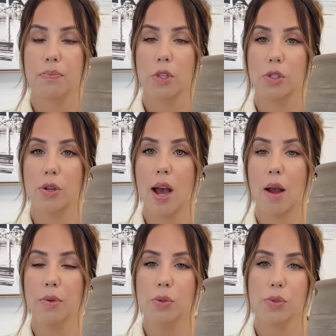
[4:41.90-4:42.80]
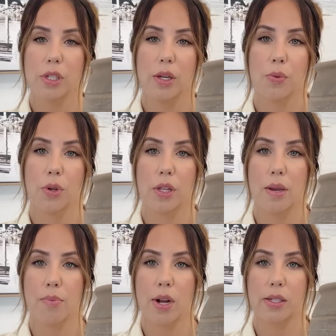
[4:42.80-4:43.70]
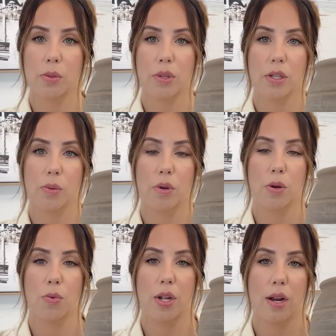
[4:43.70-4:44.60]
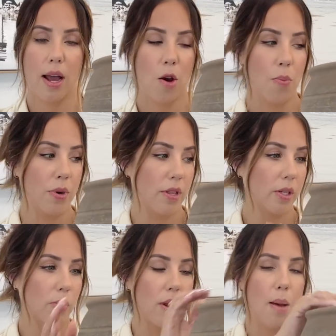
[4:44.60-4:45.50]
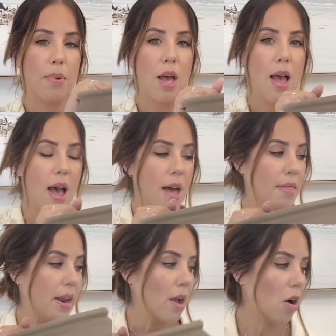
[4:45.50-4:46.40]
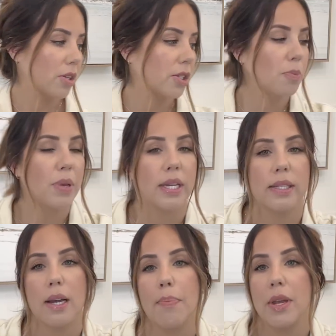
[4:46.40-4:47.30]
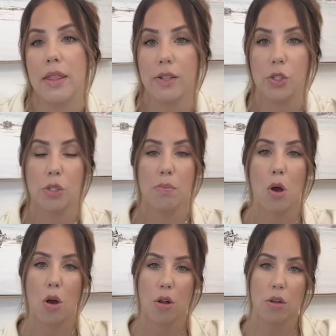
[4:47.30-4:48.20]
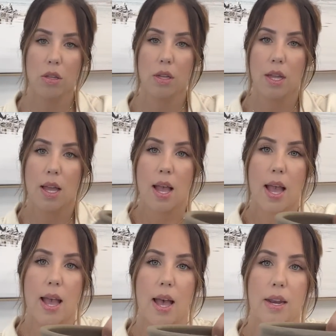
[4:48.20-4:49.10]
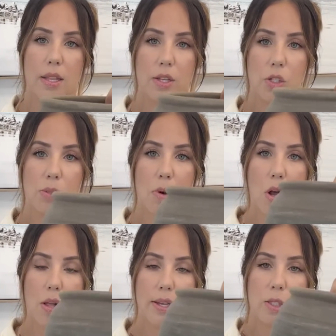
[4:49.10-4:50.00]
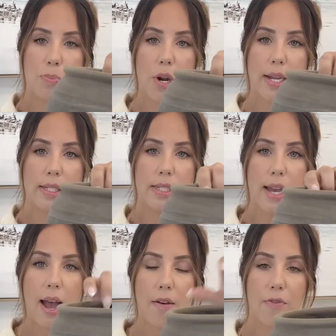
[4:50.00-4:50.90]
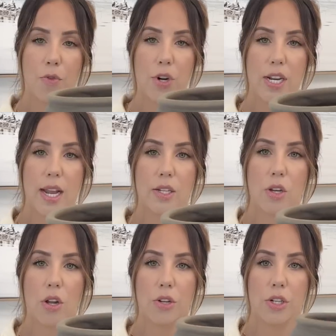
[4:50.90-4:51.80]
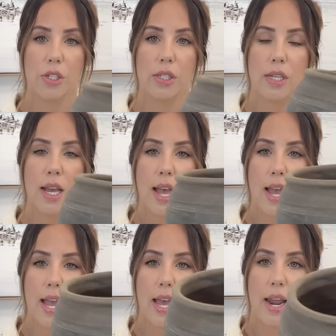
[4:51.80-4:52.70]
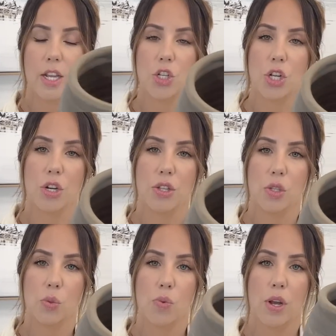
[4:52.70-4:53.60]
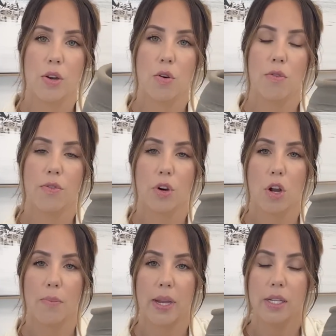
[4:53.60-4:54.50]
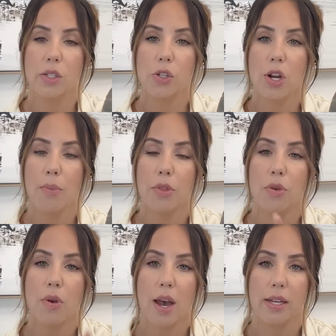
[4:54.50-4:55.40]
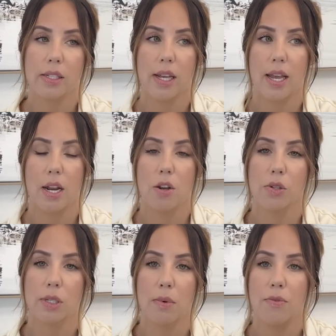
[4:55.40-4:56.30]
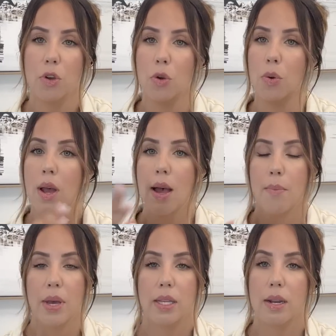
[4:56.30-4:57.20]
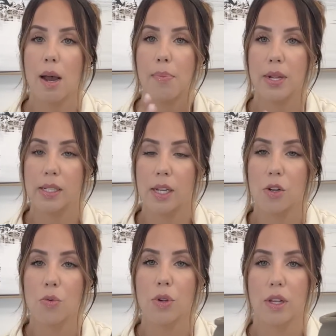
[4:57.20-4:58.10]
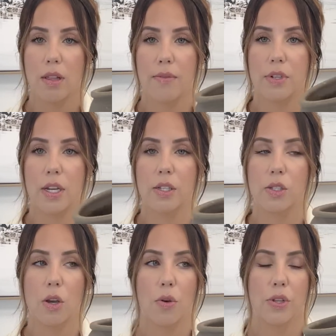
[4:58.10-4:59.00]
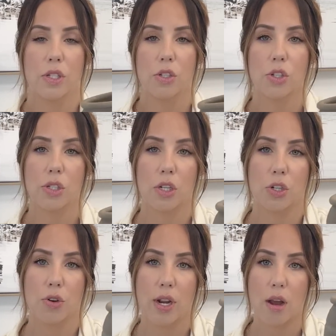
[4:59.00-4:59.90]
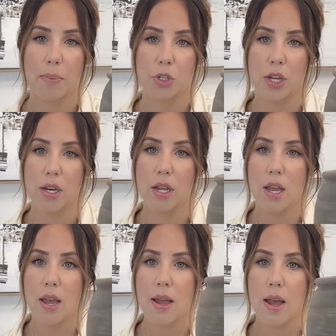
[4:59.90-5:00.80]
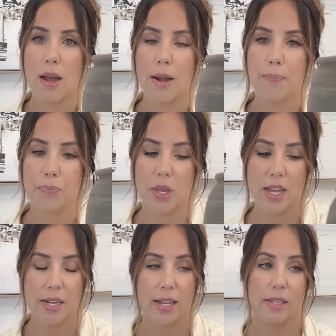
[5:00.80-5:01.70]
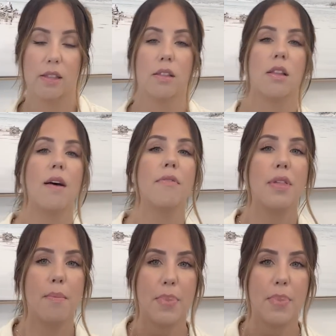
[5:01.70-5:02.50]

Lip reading: So yeah, I was really impressed with this one when I opened this one up. And then I also picked it up in the small, and the small is priced at $49. And I shared this one over on my Instagram with you guys, and I know some of you picked it up and said you really loved it. So this is just such a great option. And I love them